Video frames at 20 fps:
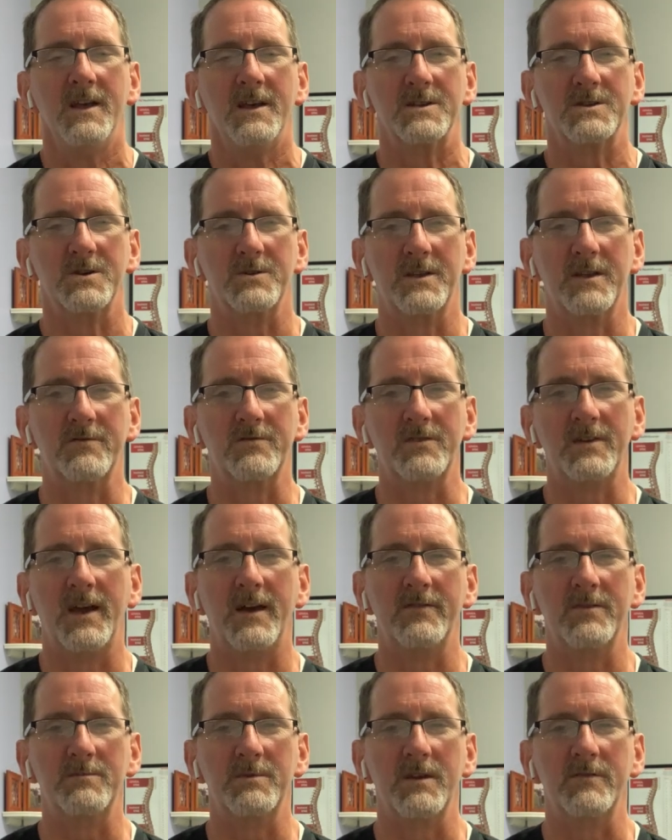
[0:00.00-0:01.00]
So
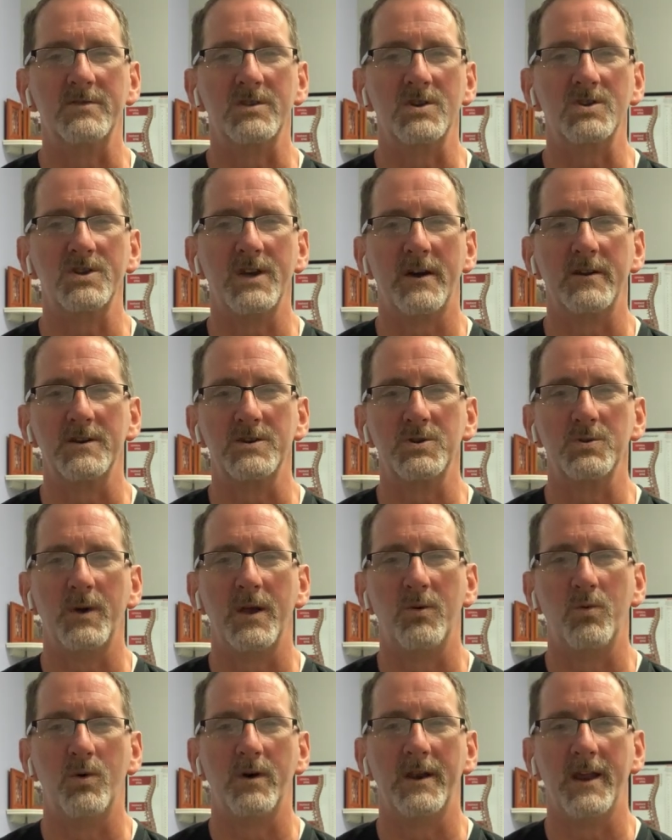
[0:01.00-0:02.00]
have them give us a shout at
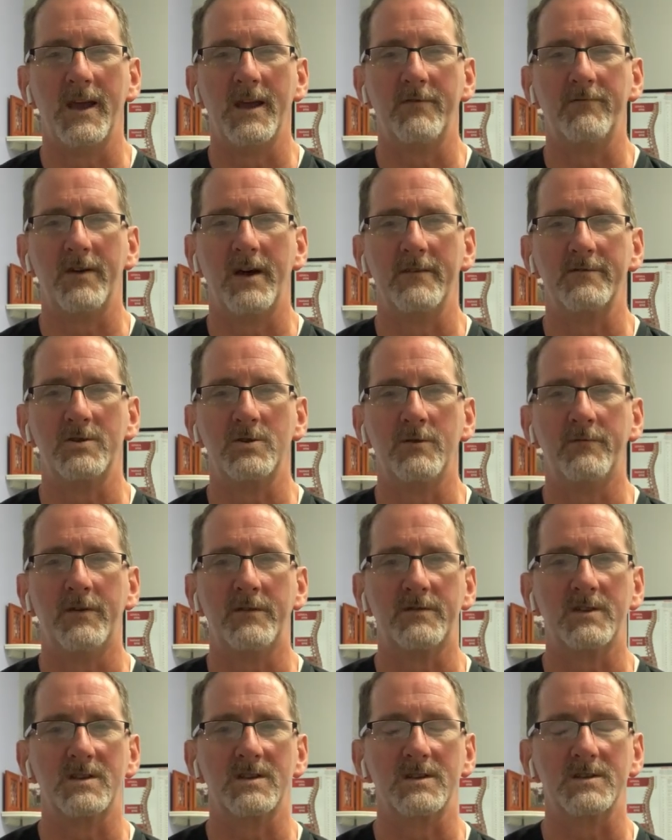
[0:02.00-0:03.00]

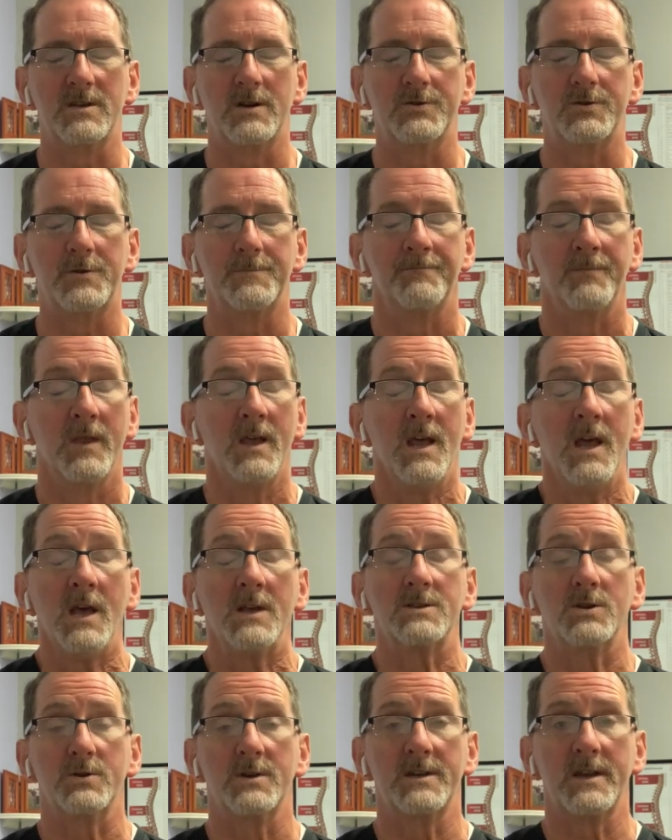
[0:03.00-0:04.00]
281-852-5600.
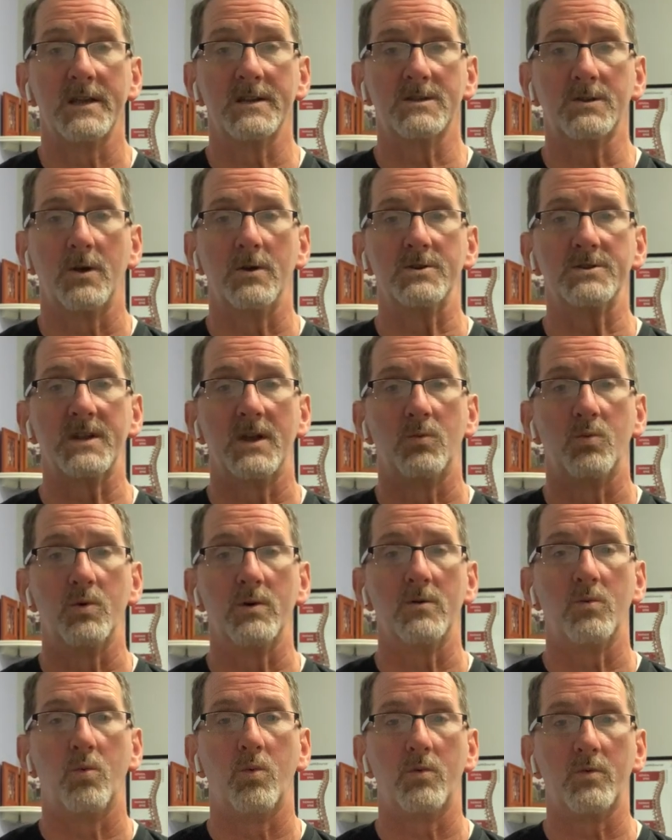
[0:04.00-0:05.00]
So today's Thursday.
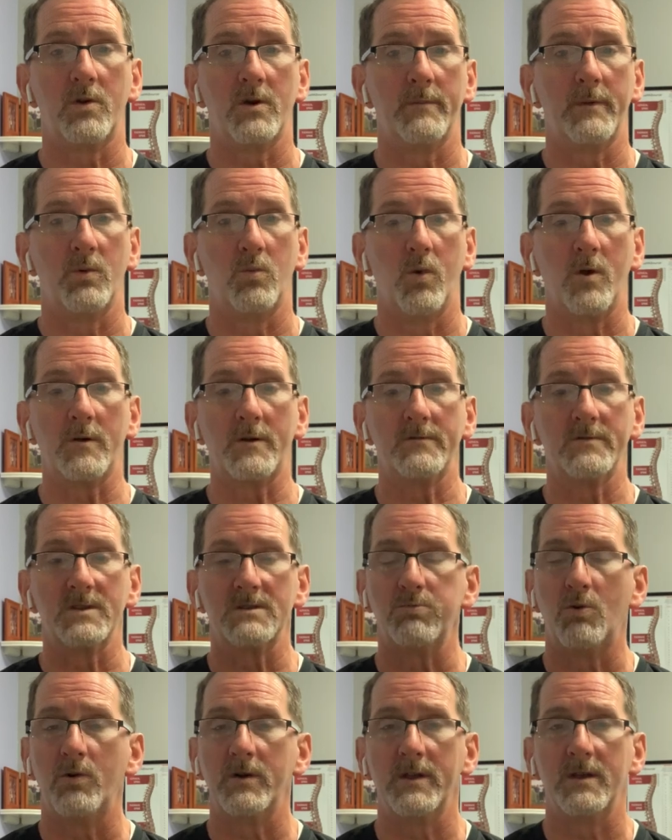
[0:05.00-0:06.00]
We're going to be working
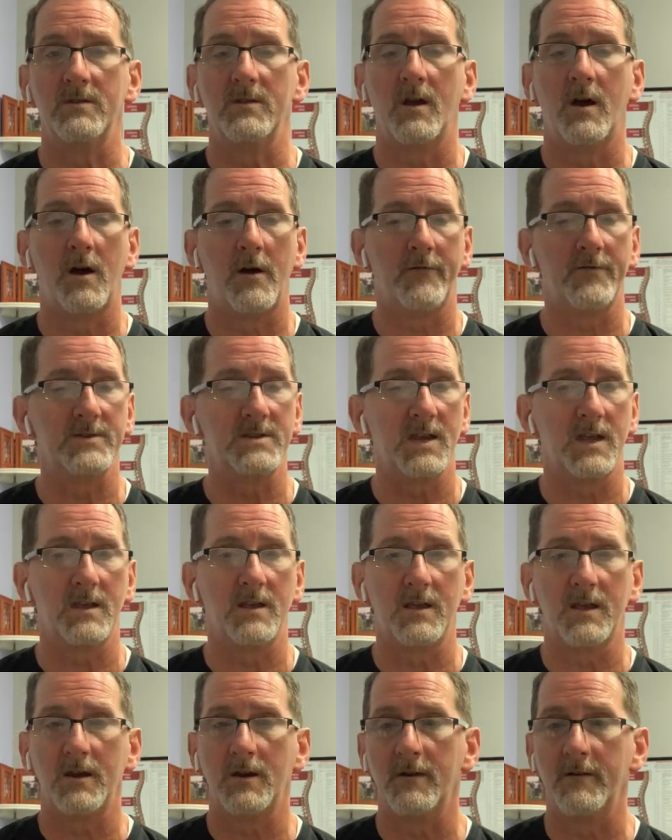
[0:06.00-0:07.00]
this morning in the office,
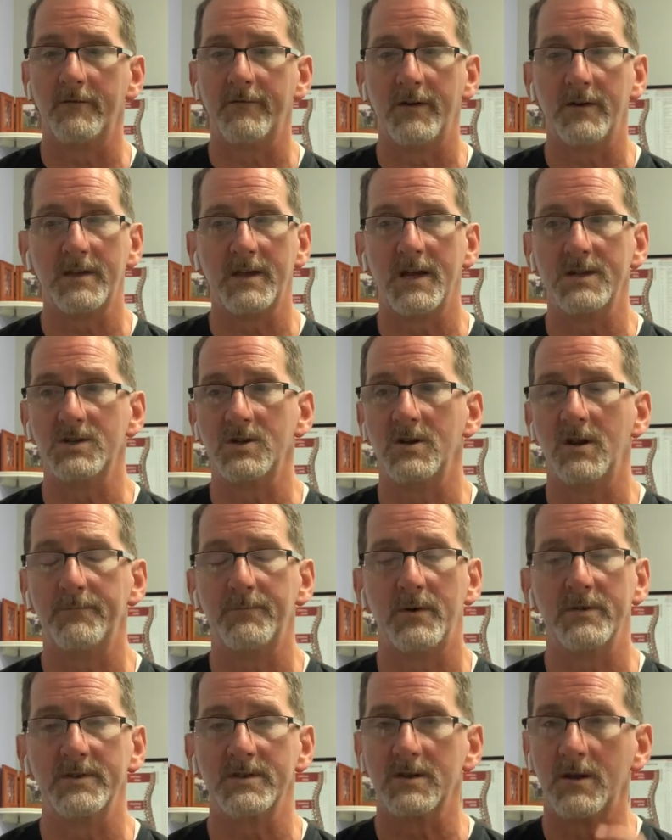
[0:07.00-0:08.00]
taking care of catching up
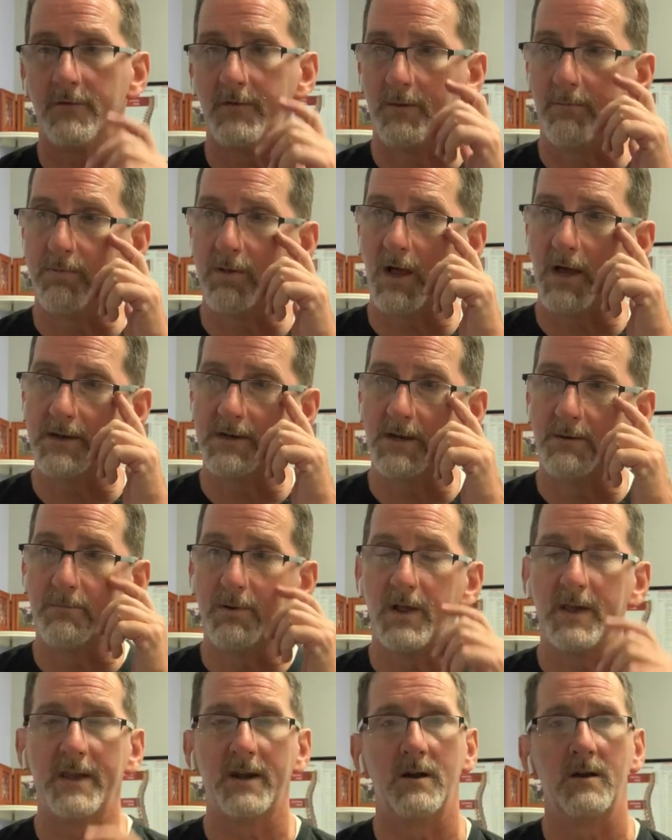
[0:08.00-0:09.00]
on stuff and plotting and
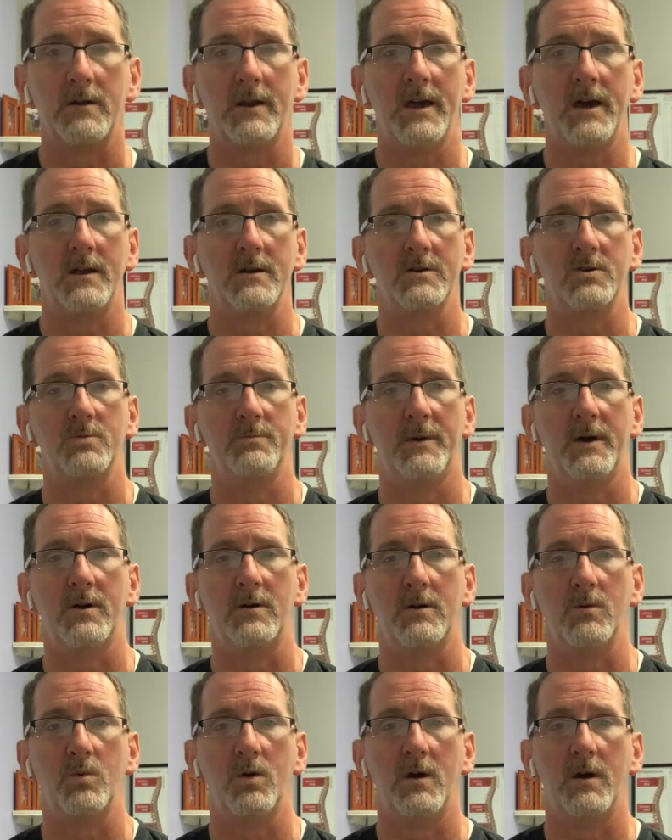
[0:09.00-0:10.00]
planning on how to do
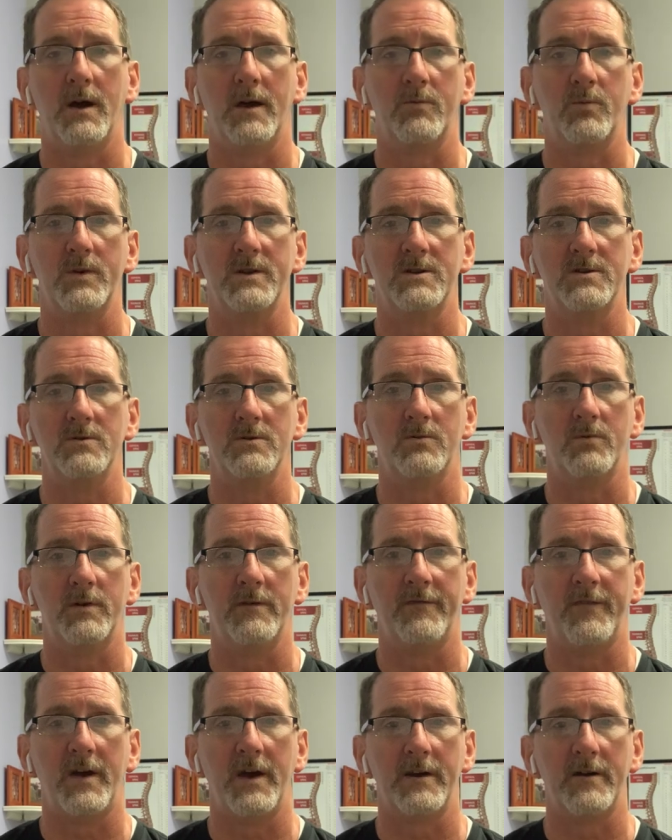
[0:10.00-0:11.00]
better at what we do and
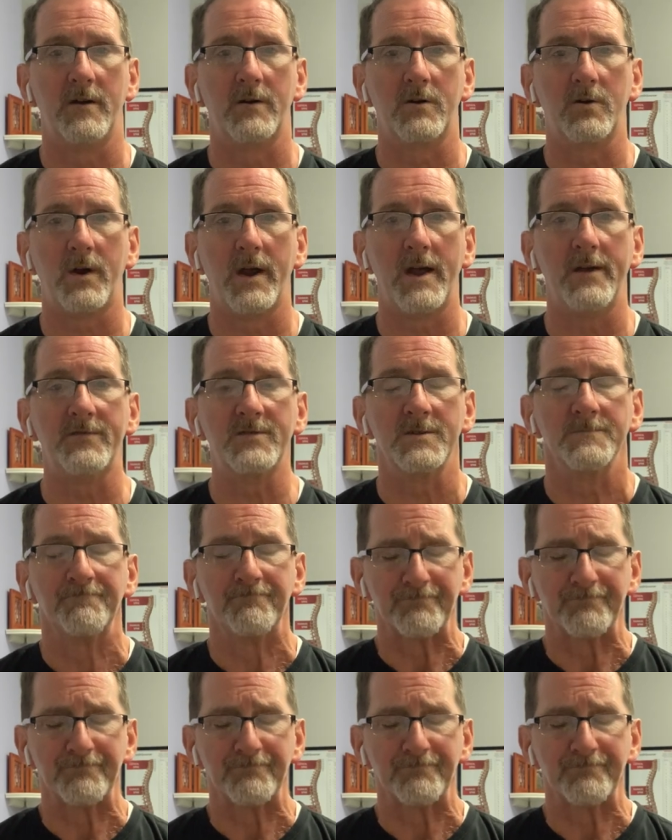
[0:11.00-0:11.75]
refine our craft.